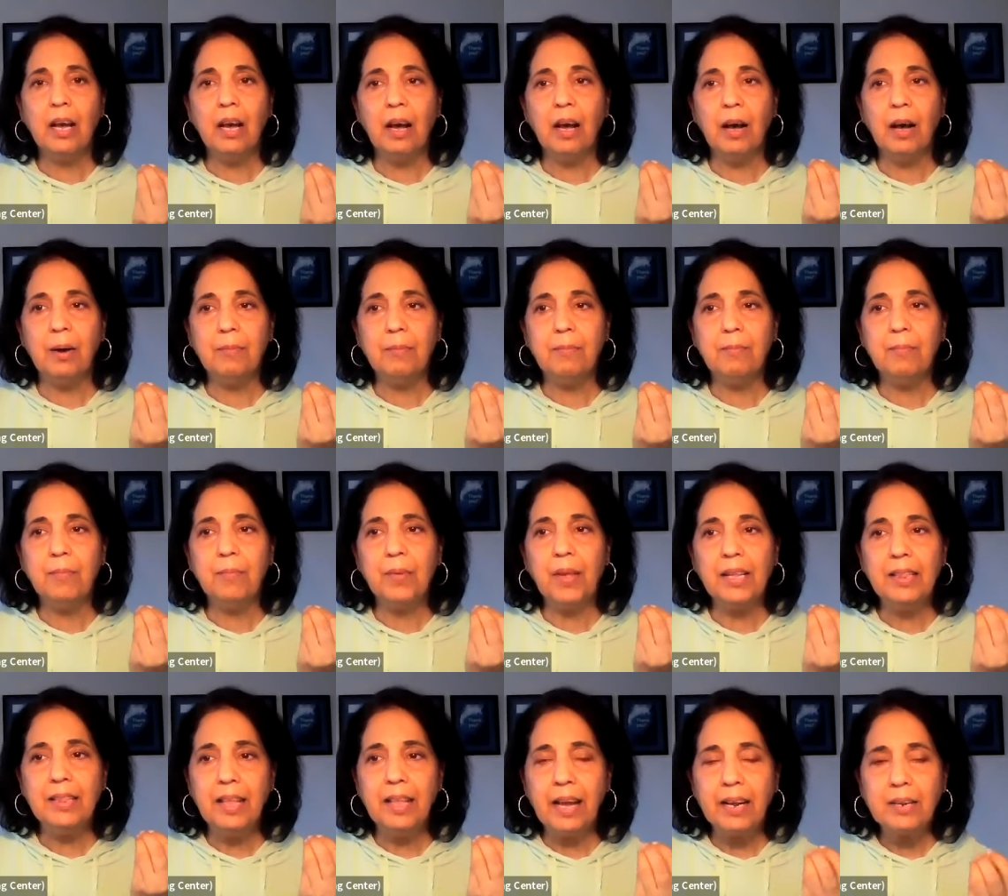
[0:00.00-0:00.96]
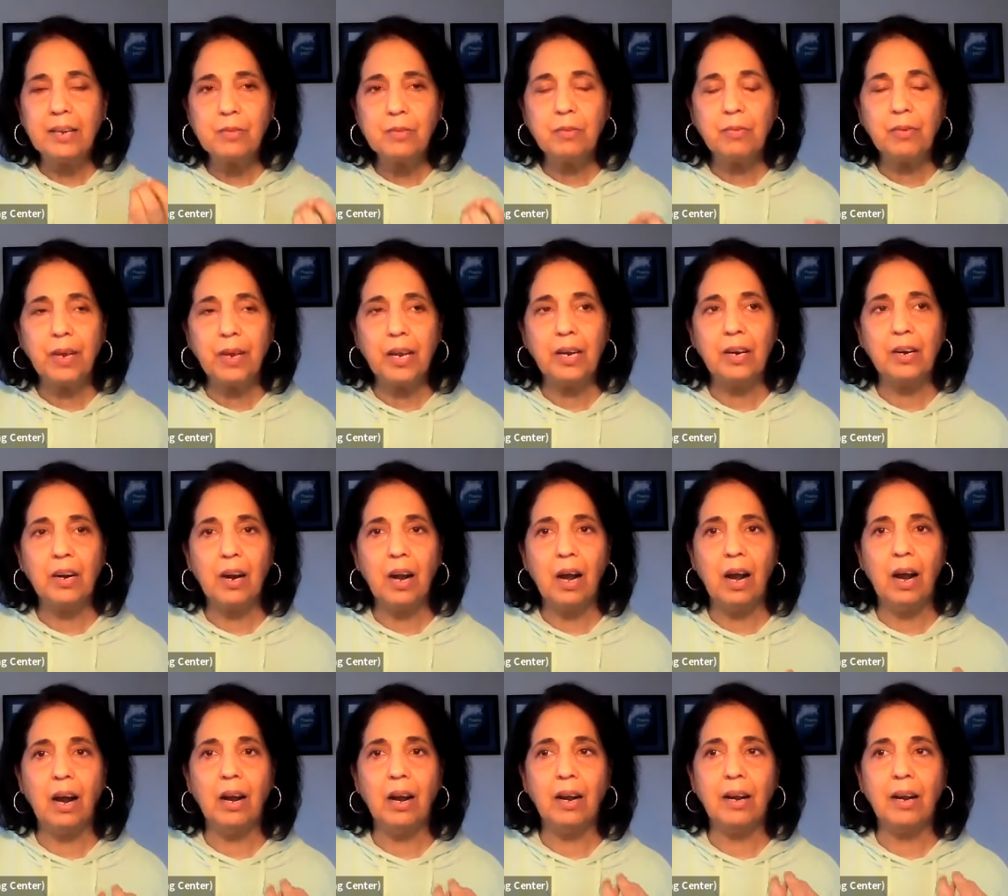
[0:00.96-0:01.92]
uh, and that's where
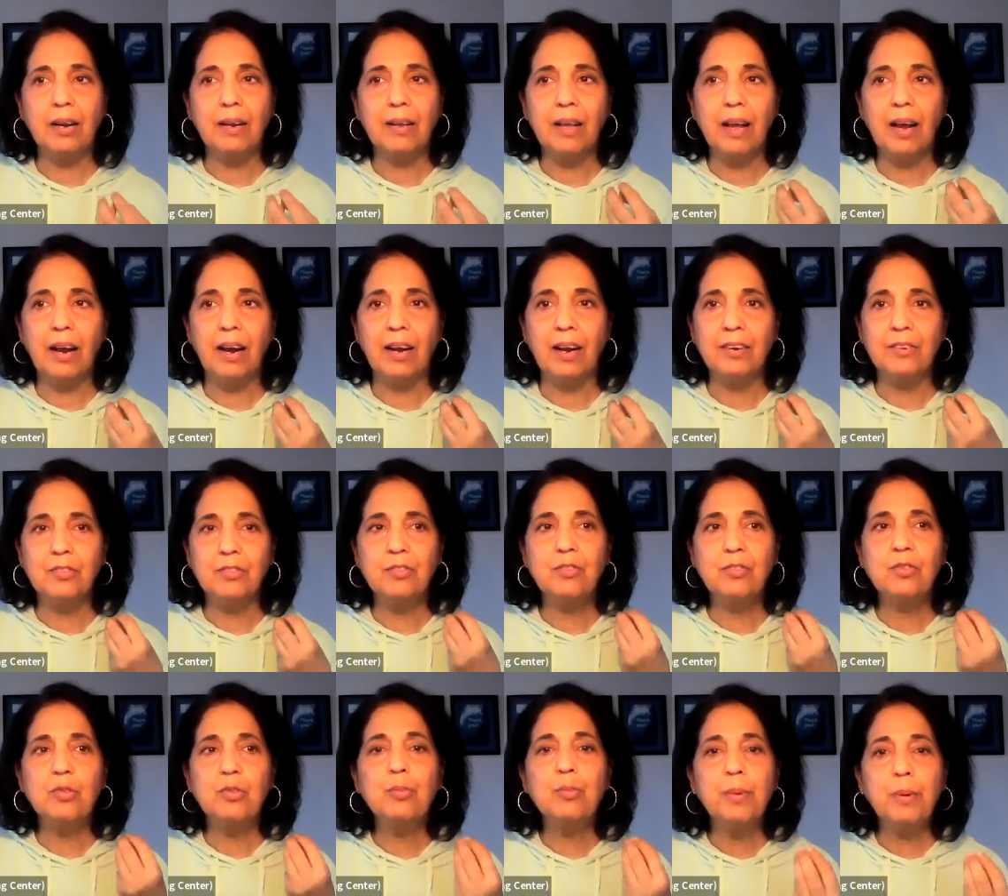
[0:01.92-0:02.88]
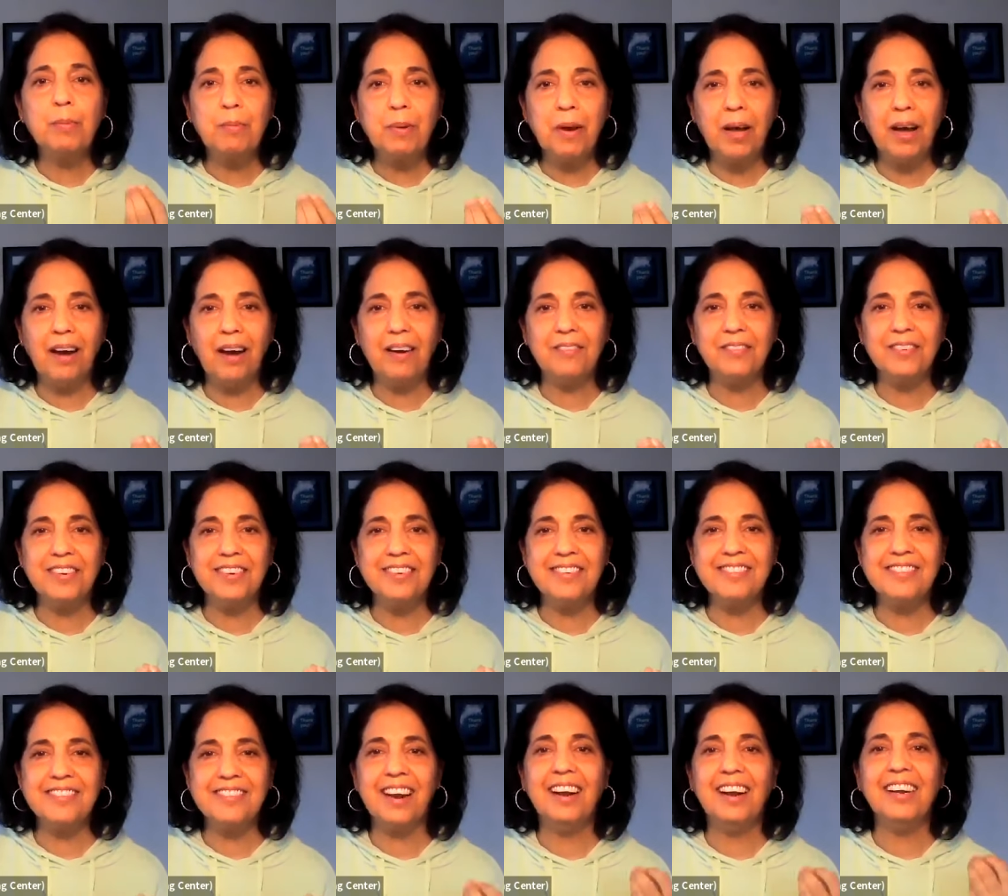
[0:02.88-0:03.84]
our our
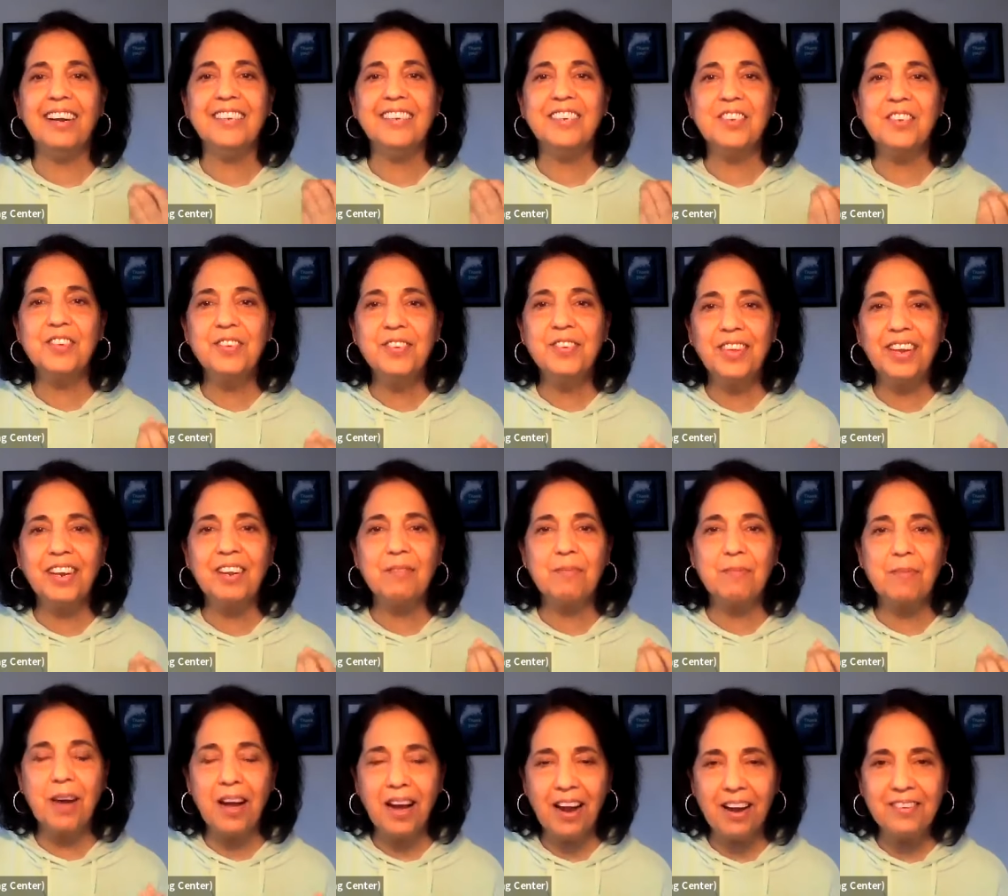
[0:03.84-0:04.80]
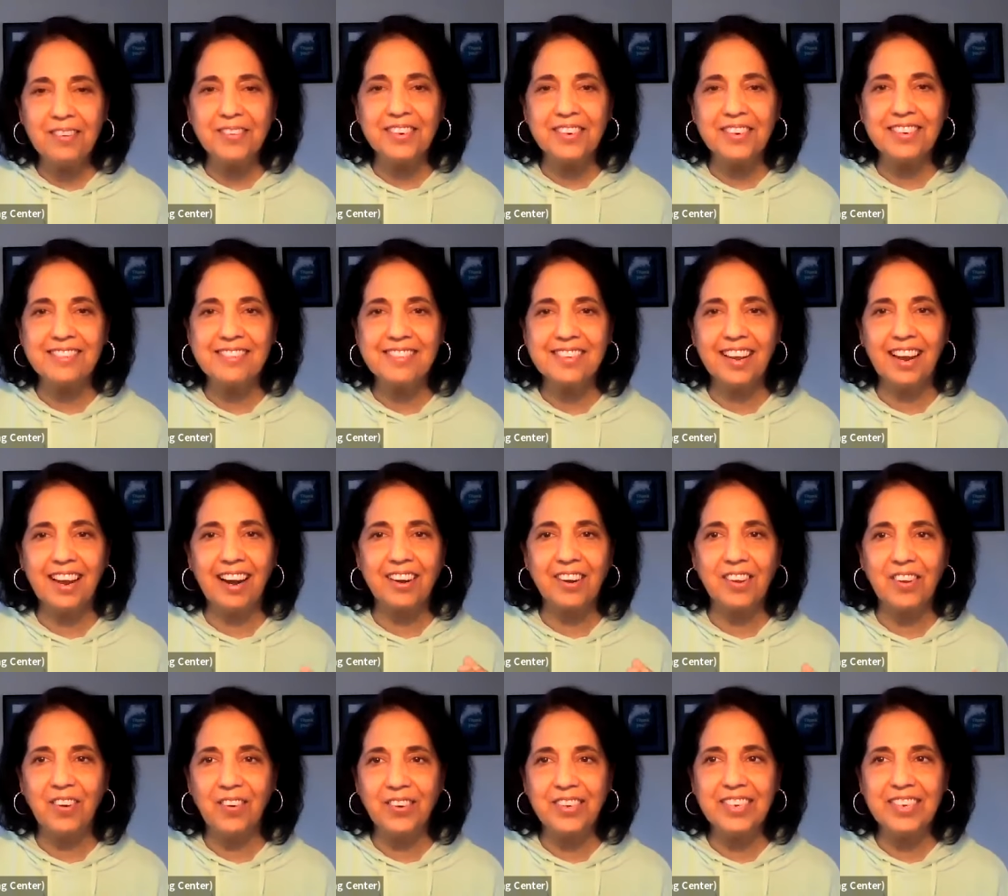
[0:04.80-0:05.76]
superpowers our intuitive powers
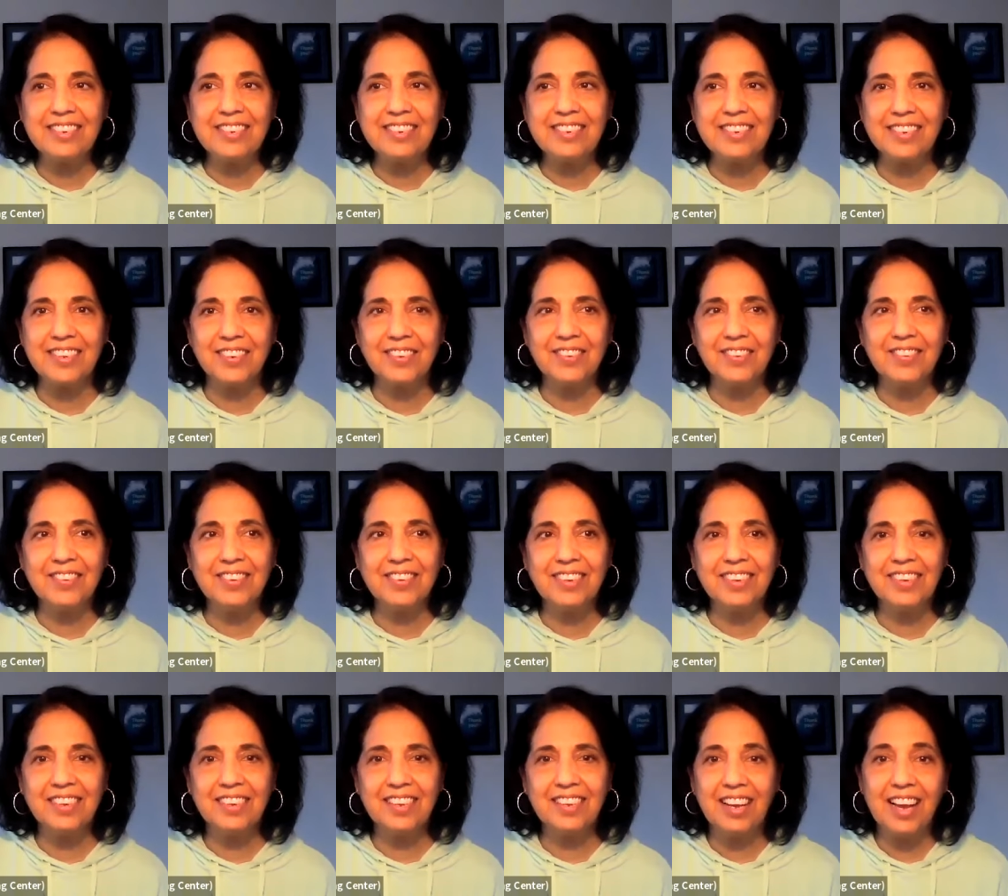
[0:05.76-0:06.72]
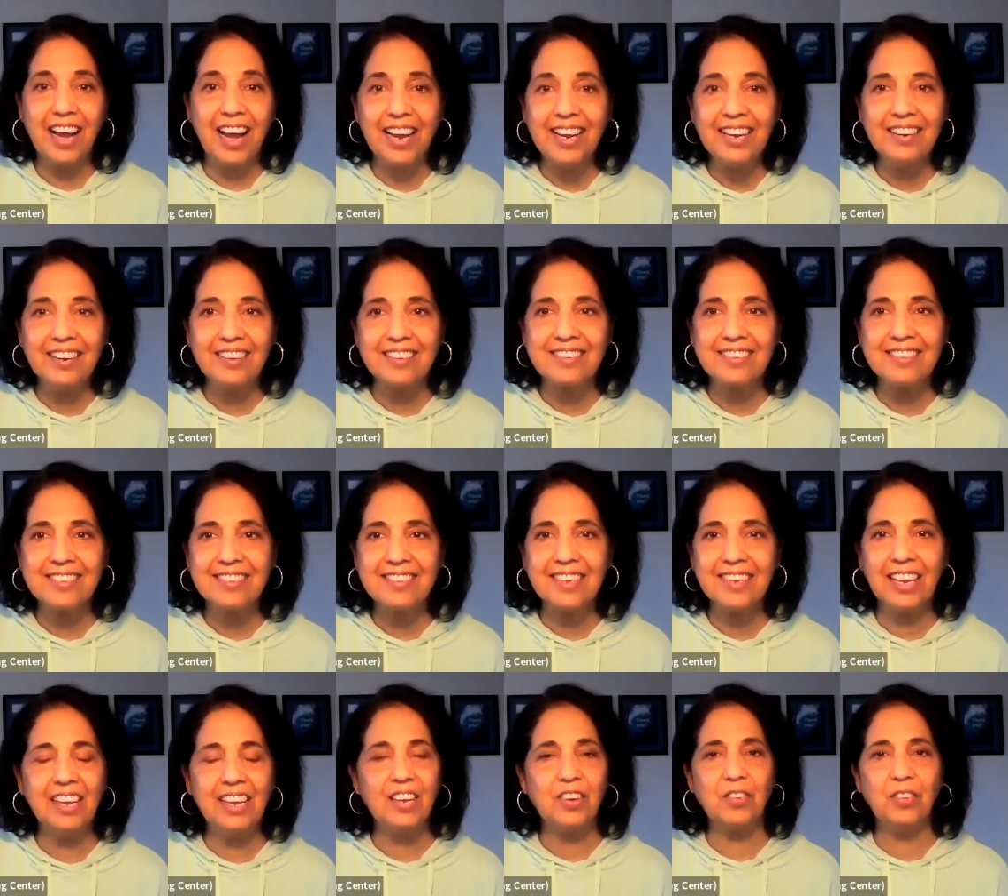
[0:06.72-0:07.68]
are going to guide
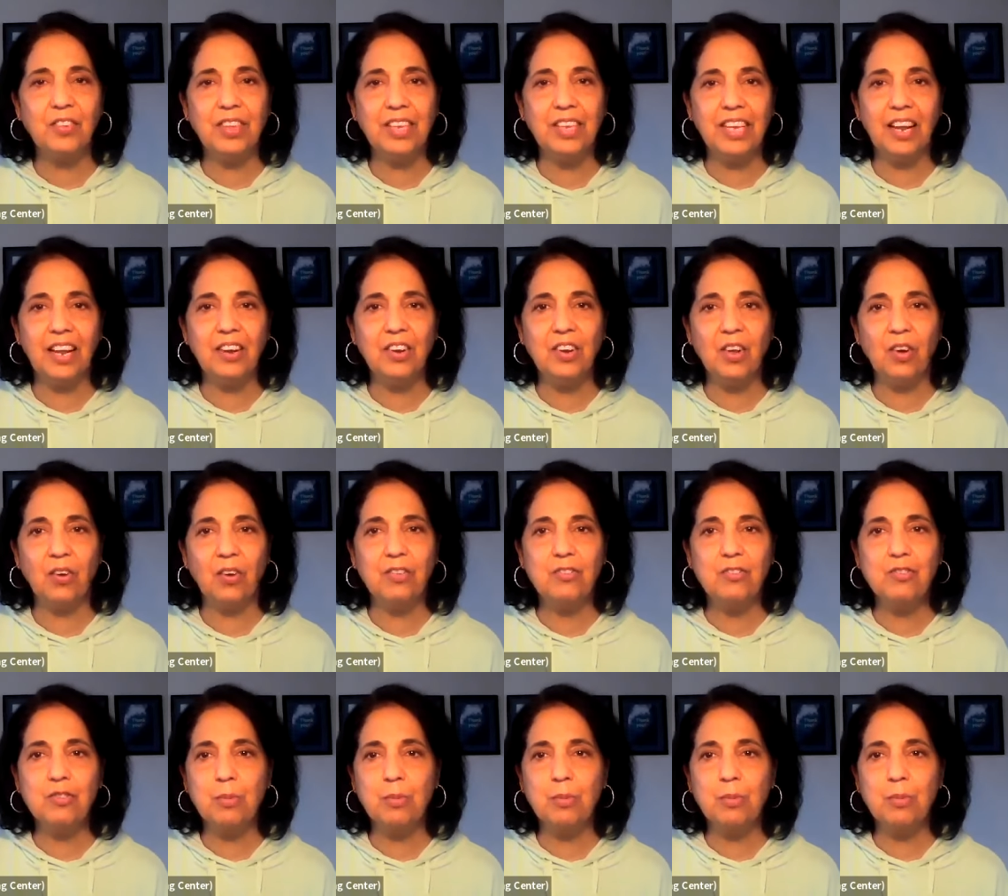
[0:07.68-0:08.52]
us into the unknown.